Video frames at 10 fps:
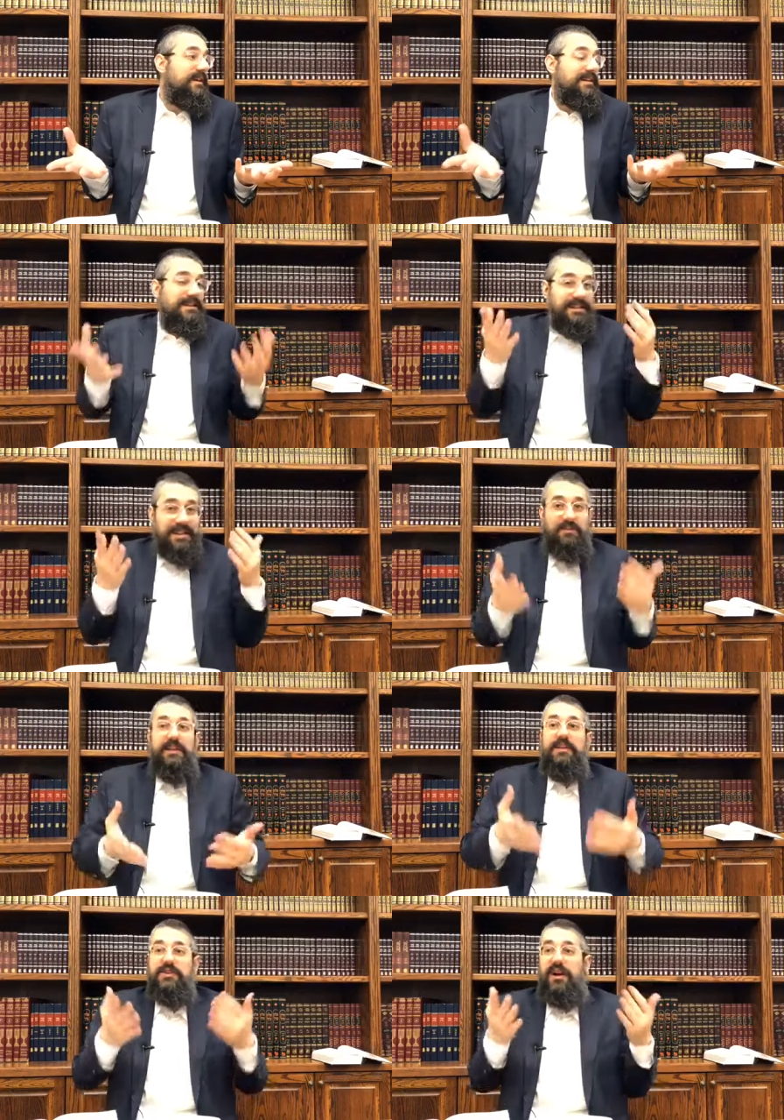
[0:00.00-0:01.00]
It's
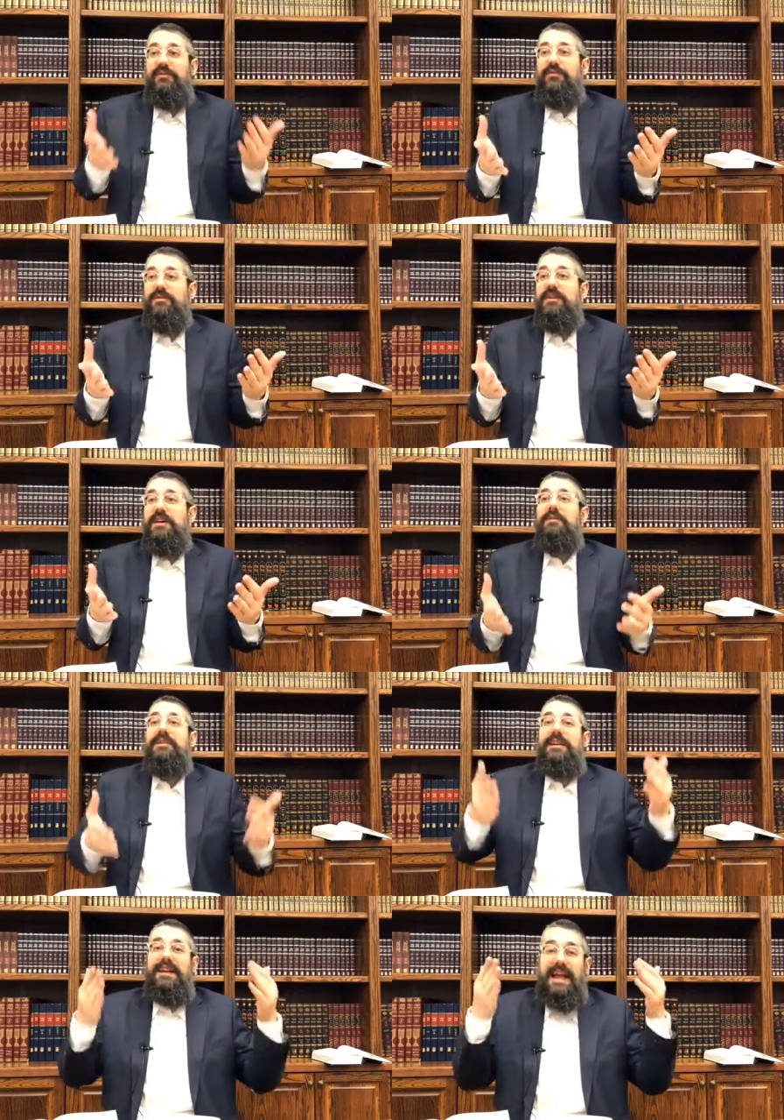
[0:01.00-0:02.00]
literally junk food
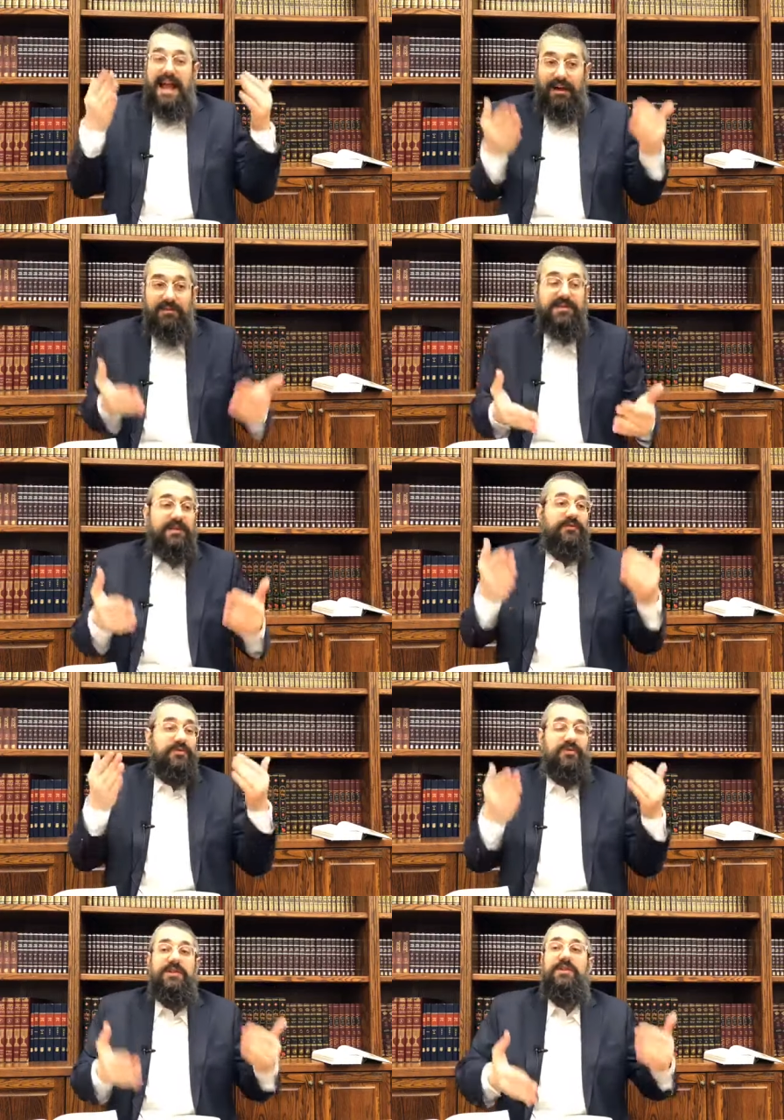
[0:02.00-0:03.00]
without an ounce of
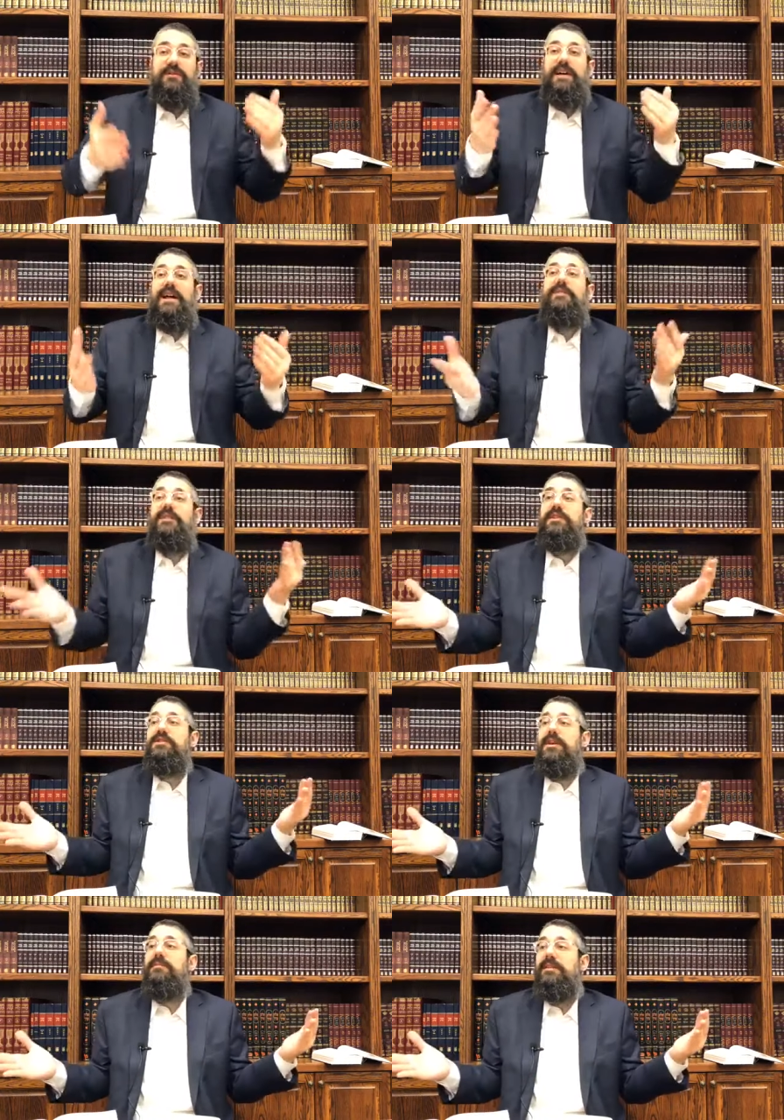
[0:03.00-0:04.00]
nutritional value for the
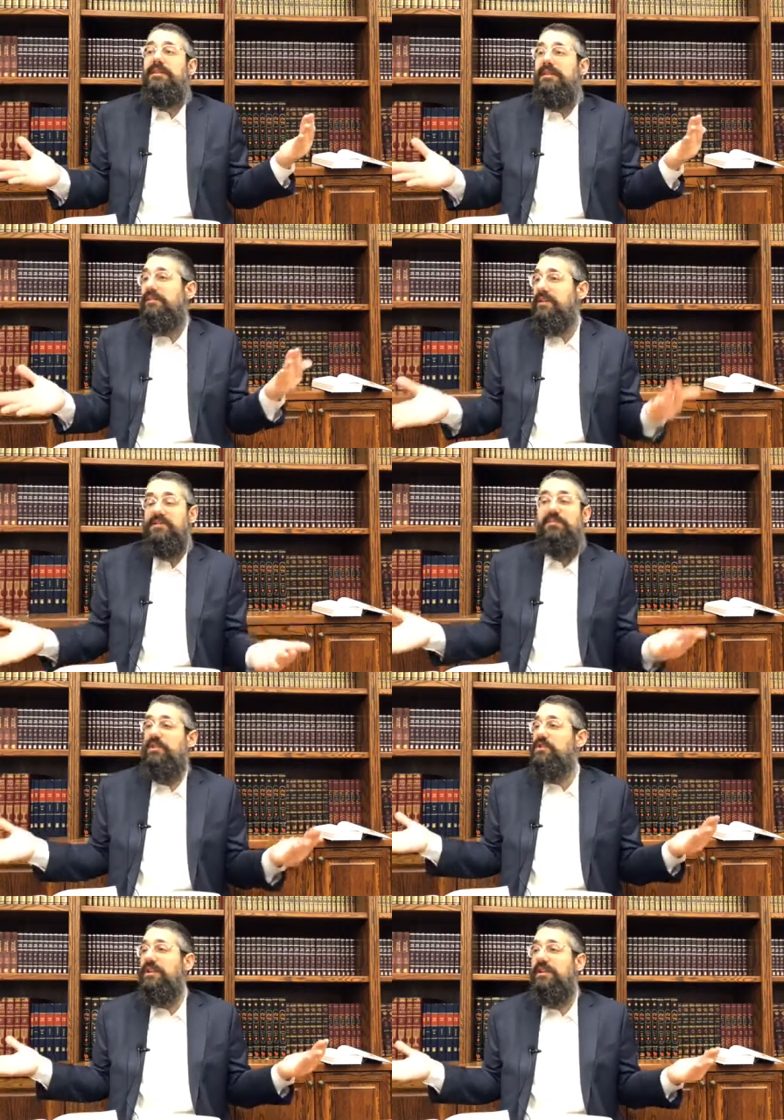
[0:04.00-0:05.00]
neshama. It doesn't bring
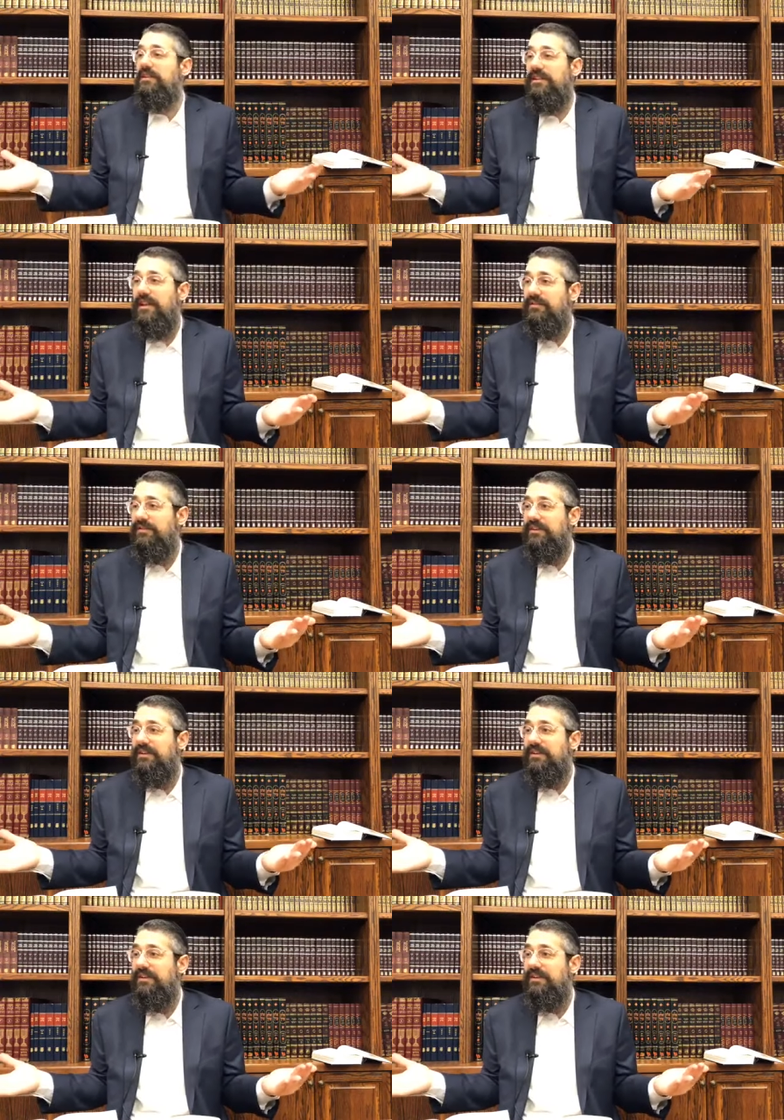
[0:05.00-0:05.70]
the shekhinah into your life.